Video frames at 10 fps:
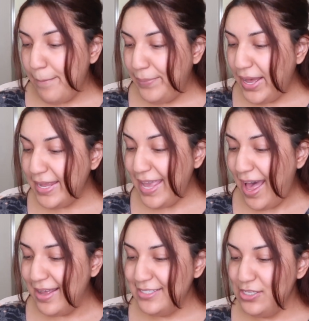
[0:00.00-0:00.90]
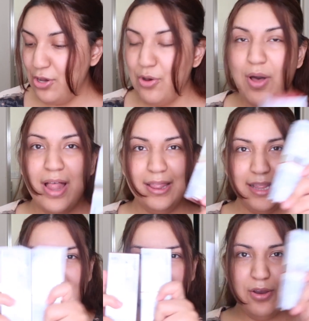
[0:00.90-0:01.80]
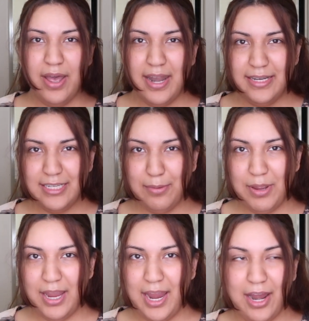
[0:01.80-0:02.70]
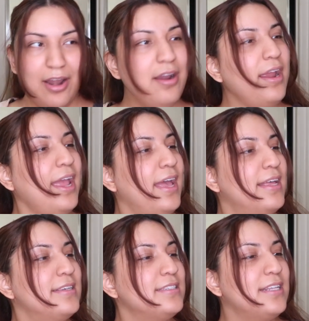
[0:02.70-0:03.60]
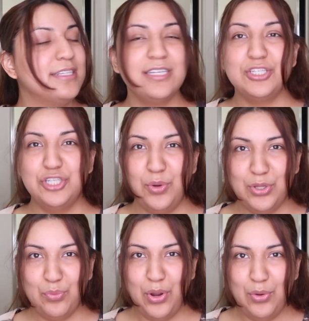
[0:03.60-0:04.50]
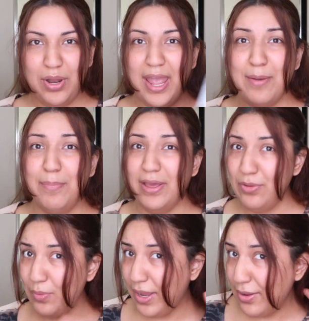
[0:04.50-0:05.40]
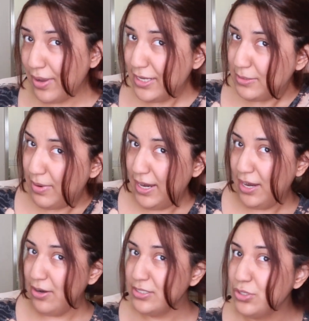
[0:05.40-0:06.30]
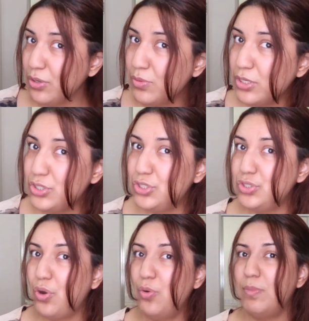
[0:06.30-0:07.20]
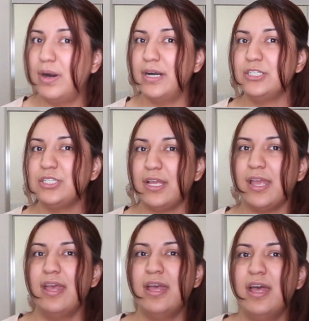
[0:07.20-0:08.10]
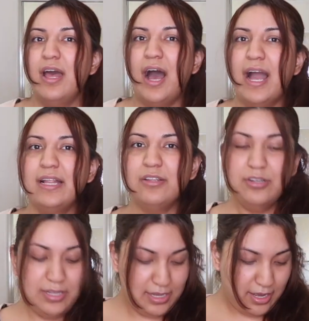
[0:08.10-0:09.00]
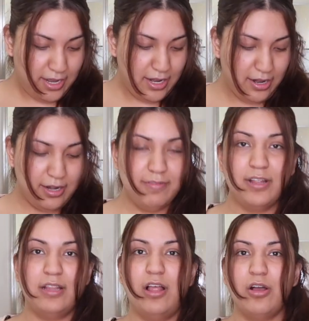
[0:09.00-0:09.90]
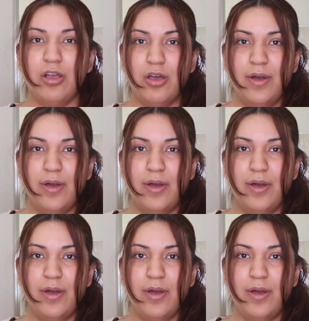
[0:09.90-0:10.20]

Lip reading: But yeah, so let's go ahead and dye my hair and let's get the show on the road. And by the way, you guys, my hair has grown so much. Like, I literally cut it not even that long ago.